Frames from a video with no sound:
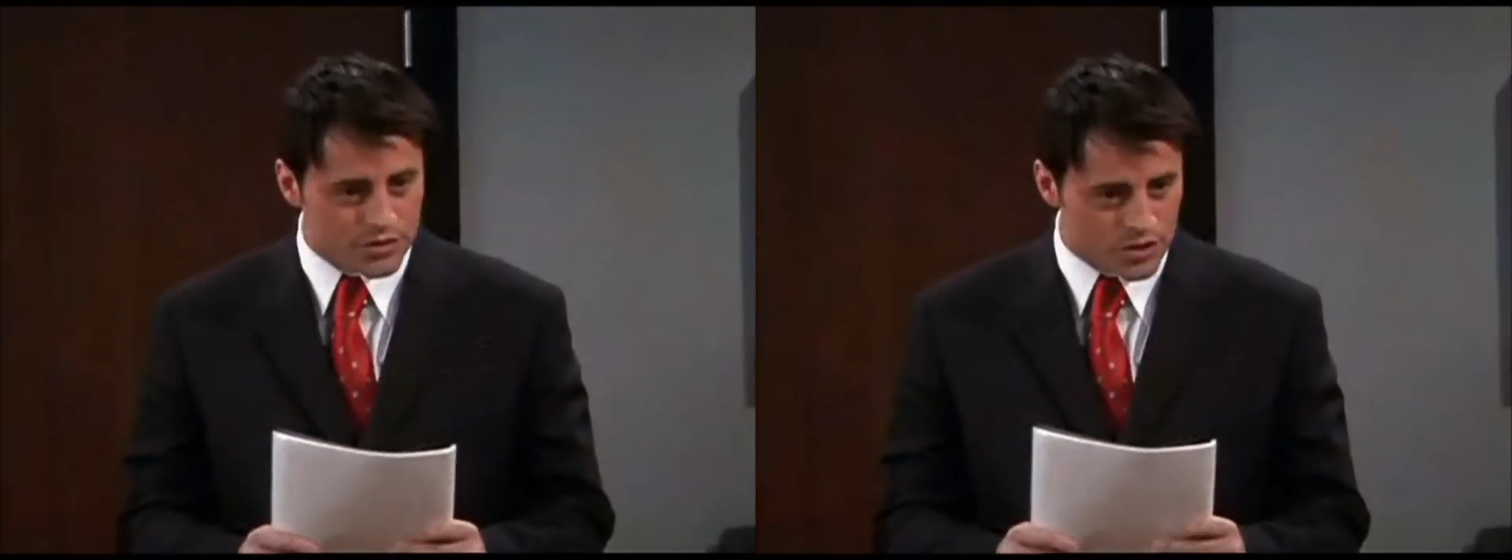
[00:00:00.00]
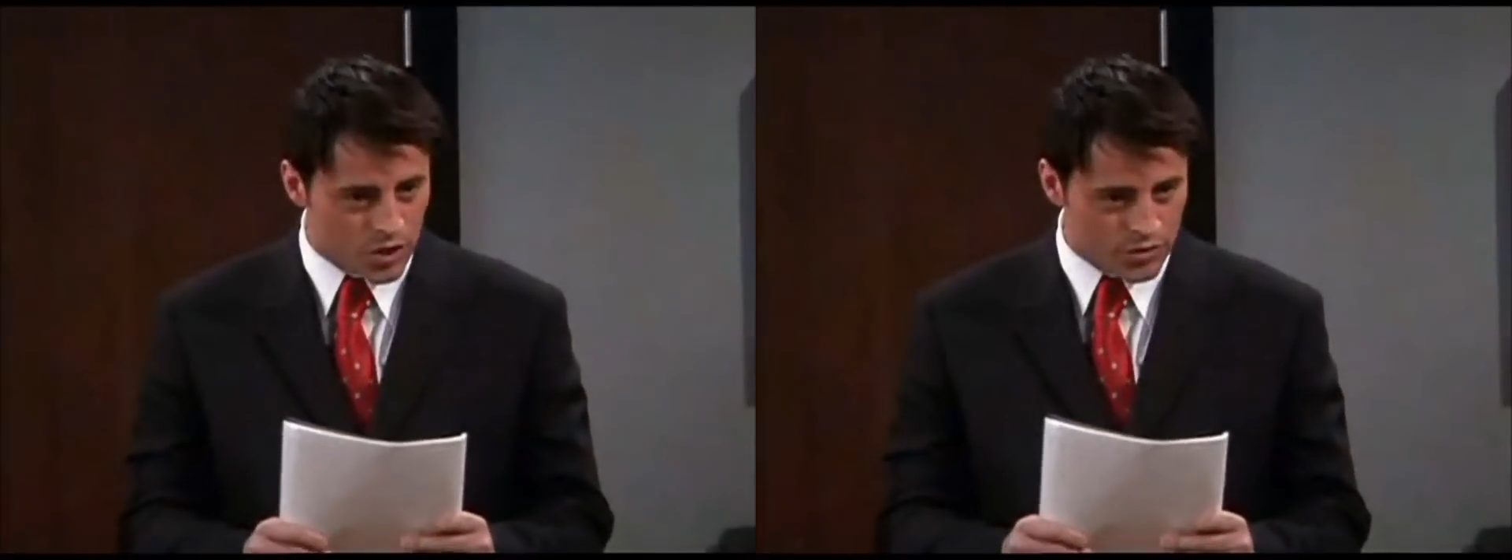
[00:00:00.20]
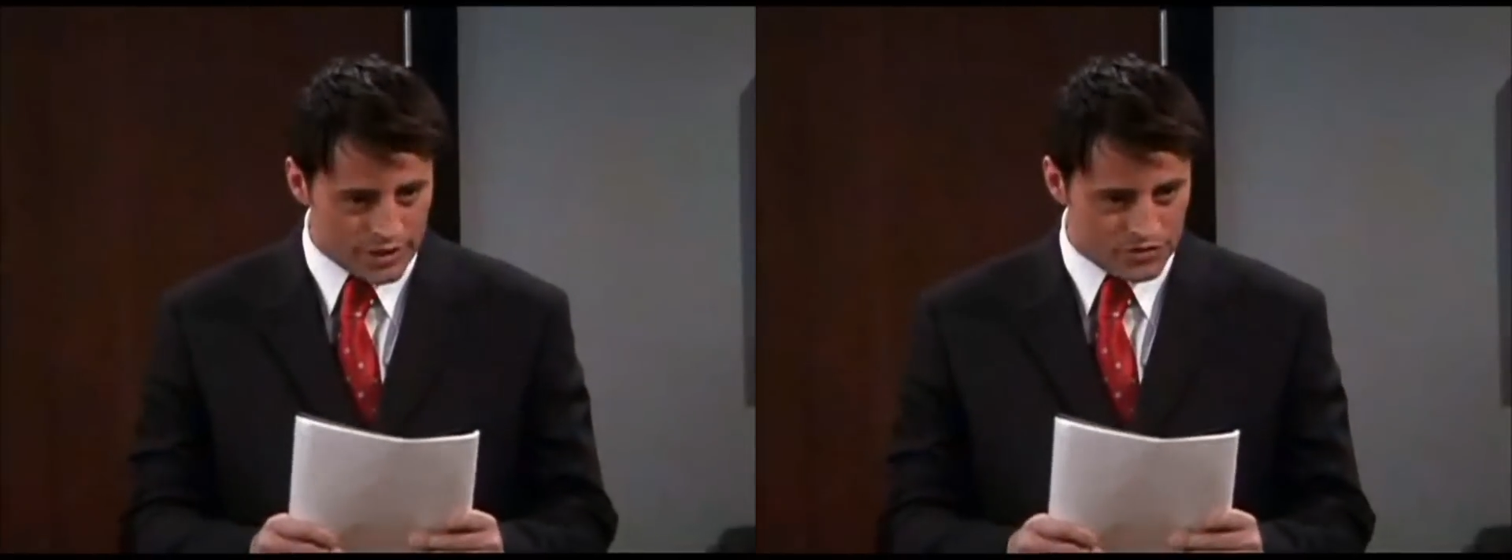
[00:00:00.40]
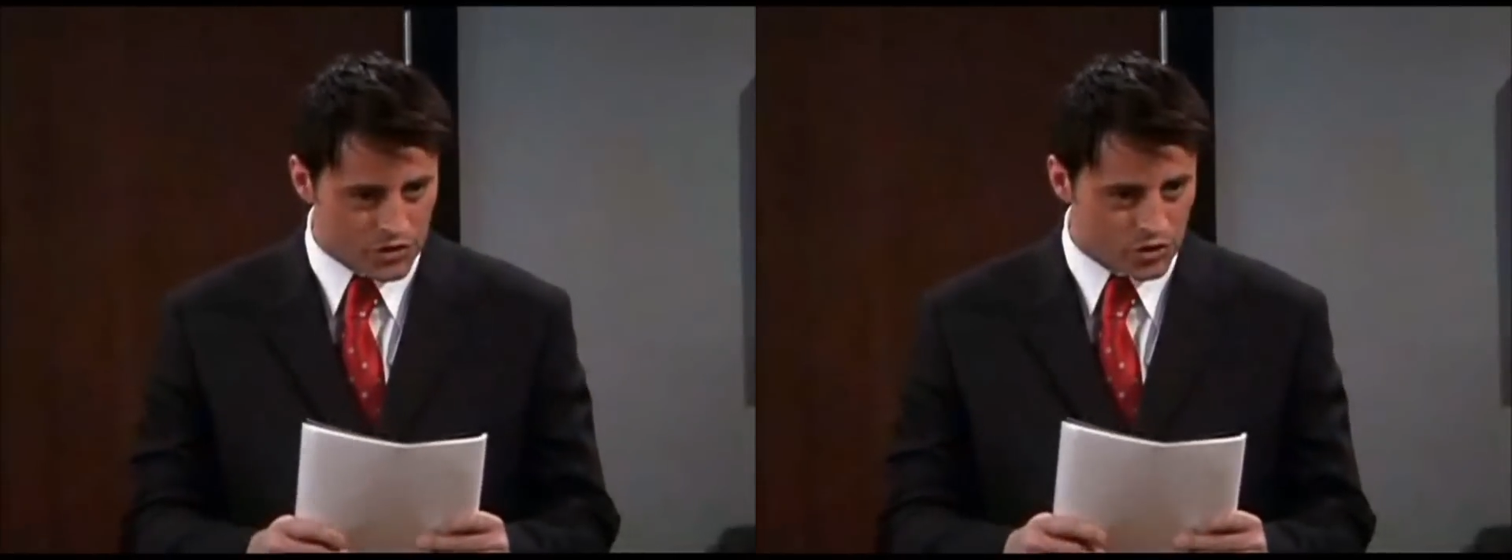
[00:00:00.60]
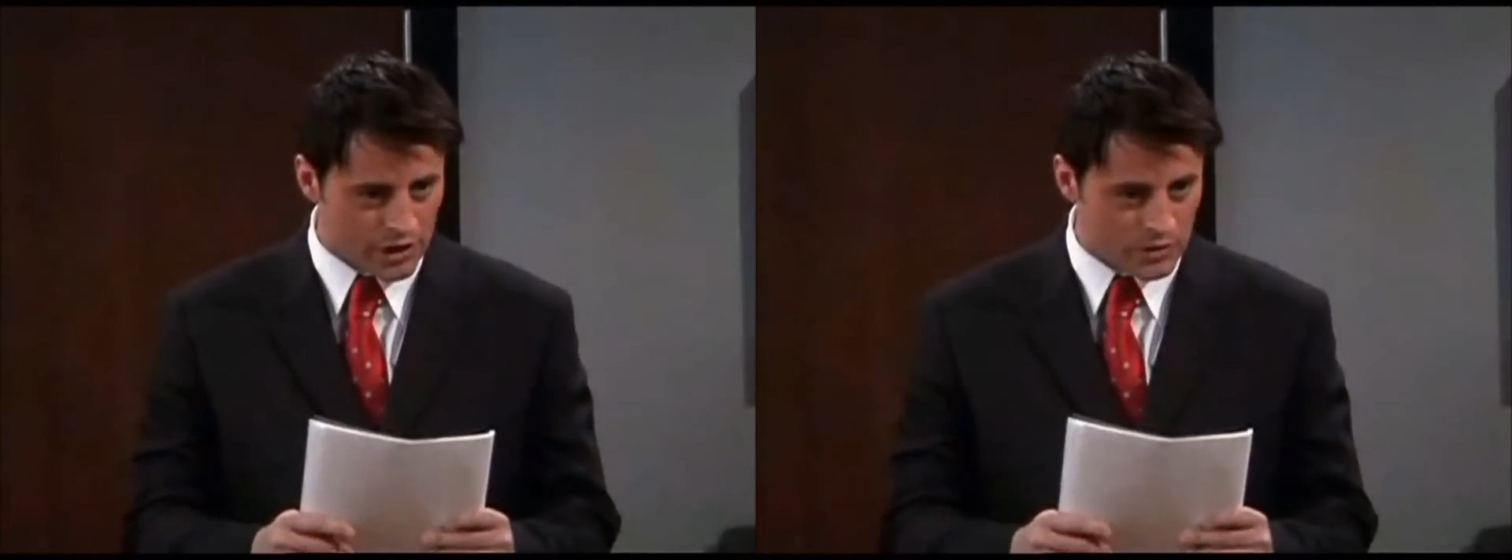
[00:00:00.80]
known as the
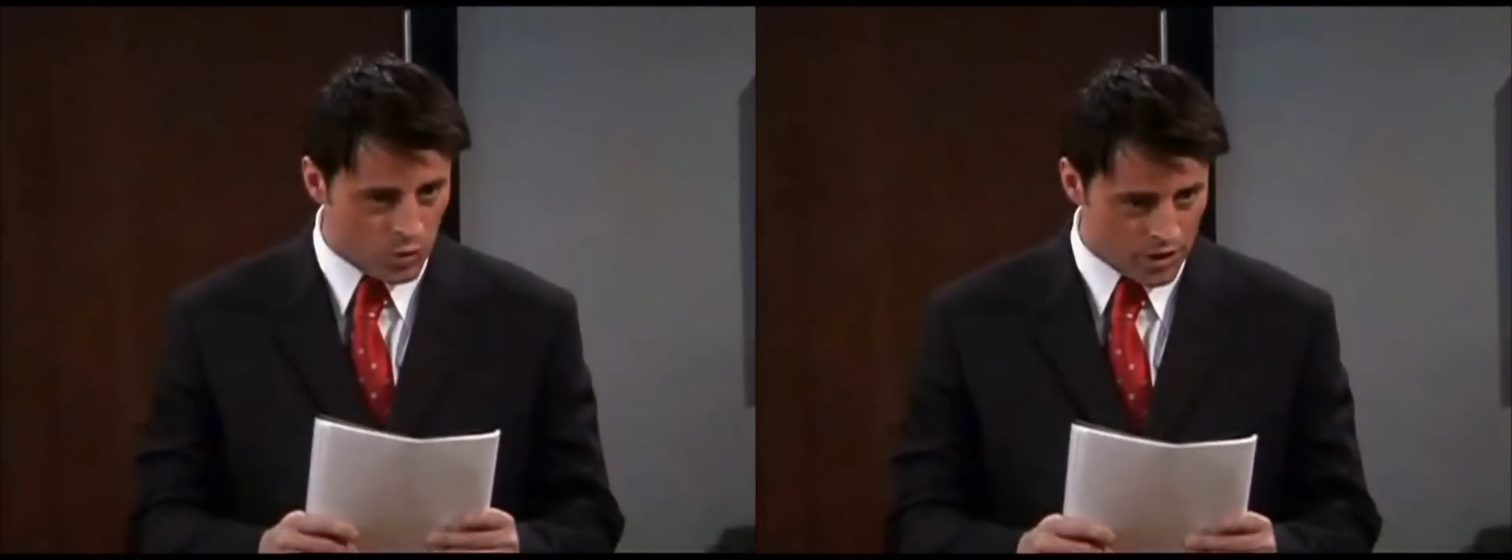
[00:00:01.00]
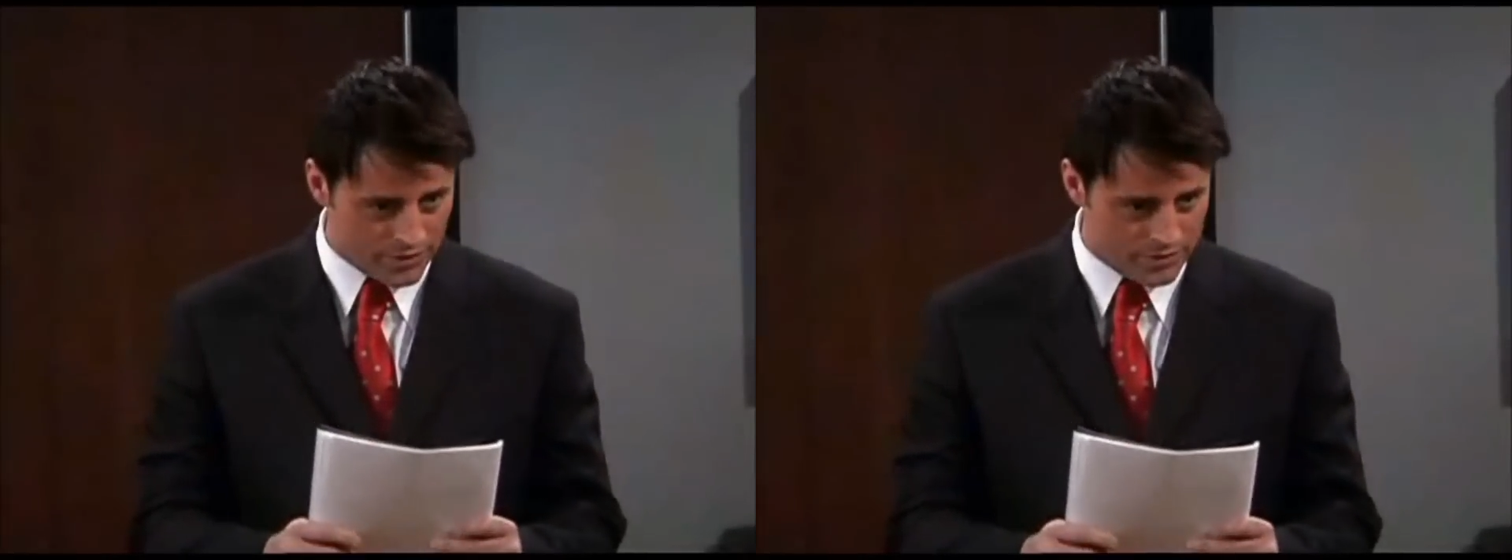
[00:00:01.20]
Great One?